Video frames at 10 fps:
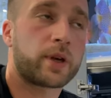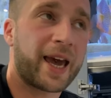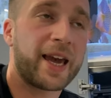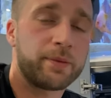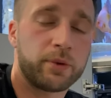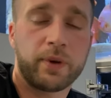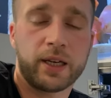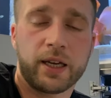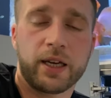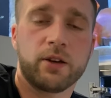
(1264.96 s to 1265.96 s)

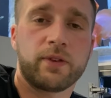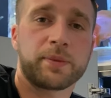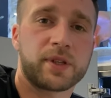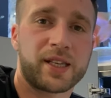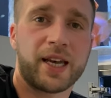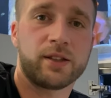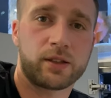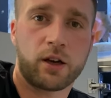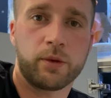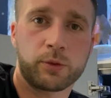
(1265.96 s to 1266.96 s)
capability of up to 10
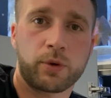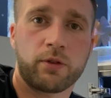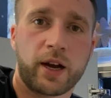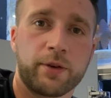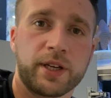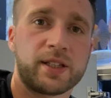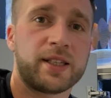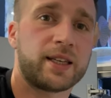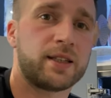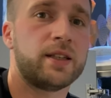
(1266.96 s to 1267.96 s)
times per hour. Your
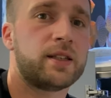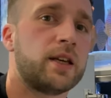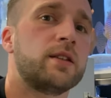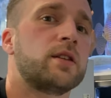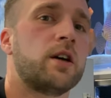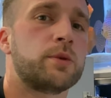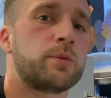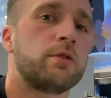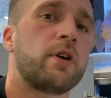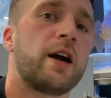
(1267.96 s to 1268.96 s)
6 to your 10 times
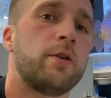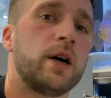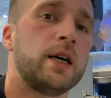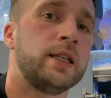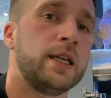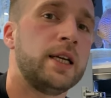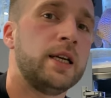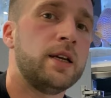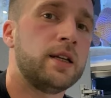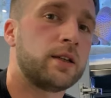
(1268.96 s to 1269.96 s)
per hour
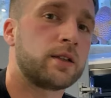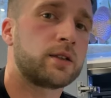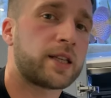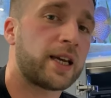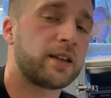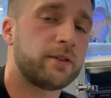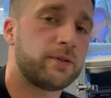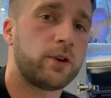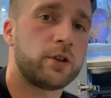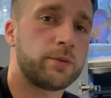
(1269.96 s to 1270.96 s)
tank
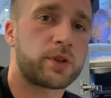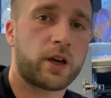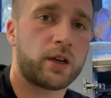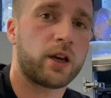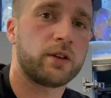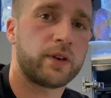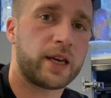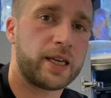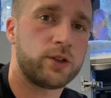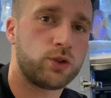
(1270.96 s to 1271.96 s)
volume turnover
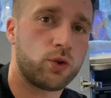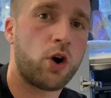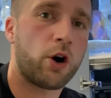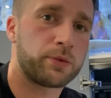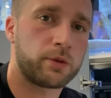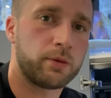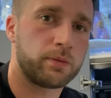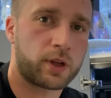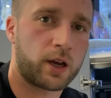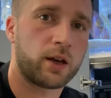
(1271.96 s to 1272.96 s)
is your
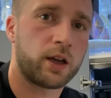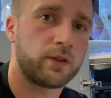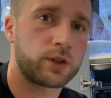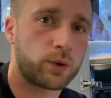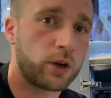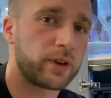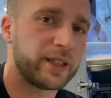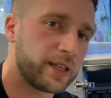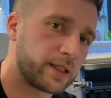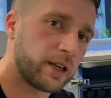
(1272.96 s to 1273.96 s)
optimum turnover. So I
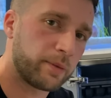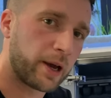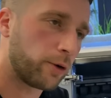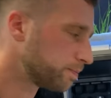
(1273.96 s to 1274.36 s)
run this at about